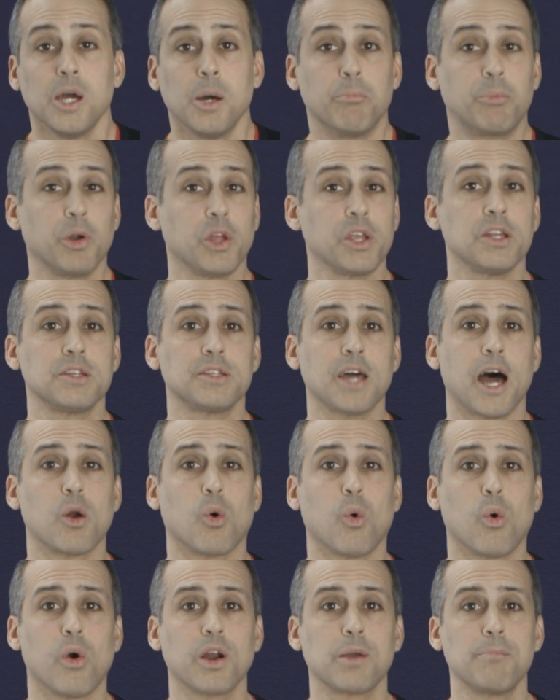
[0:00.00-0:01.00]

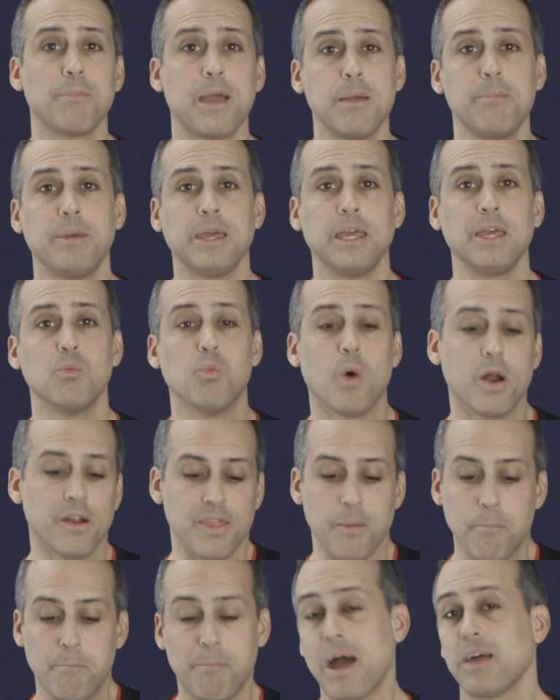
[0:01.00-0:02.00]
Brilliant.org may be one of
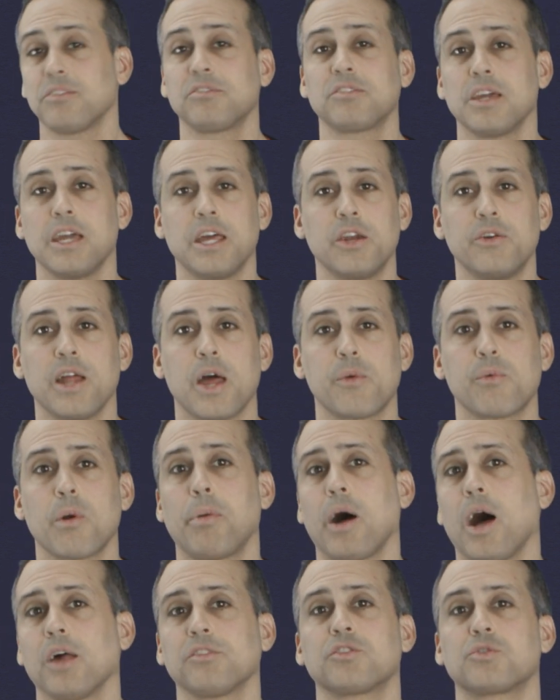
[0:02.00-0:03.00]
the best internet
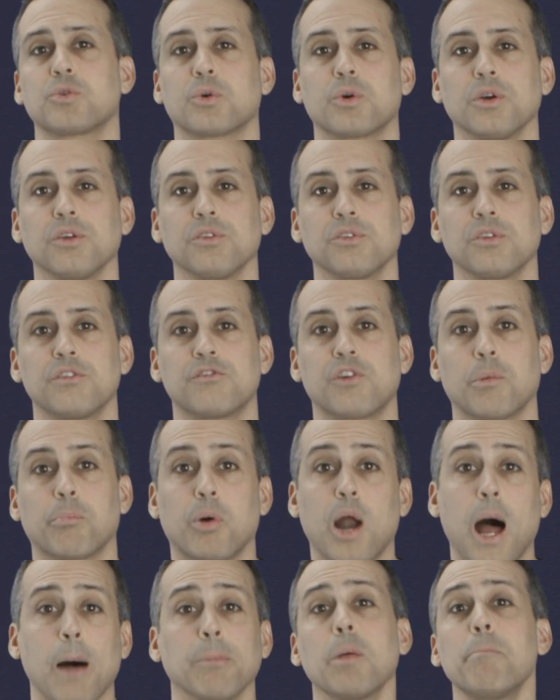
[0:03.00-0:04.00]
repositories for
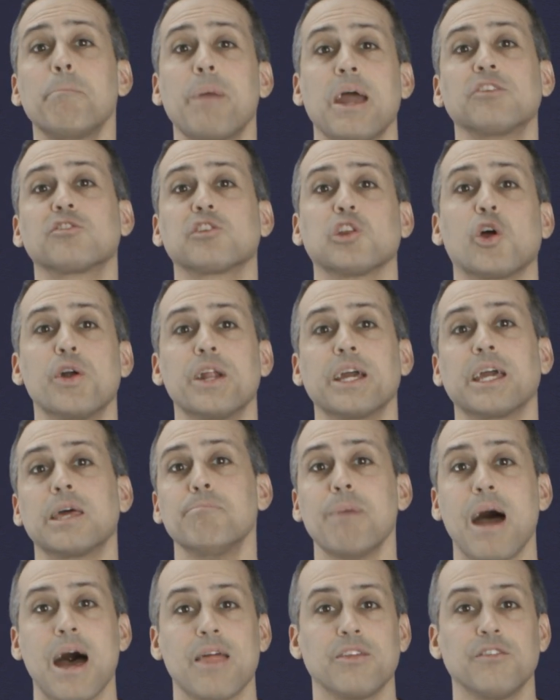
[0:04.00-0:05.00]
problem based learning
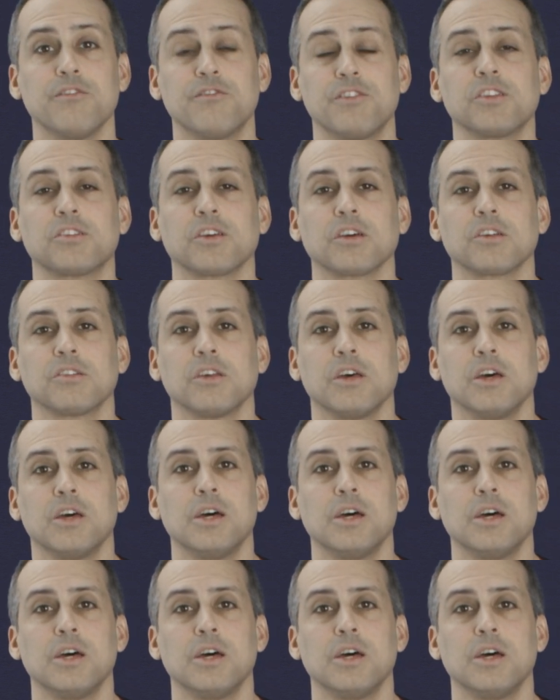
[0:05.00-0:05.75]
in math and physics.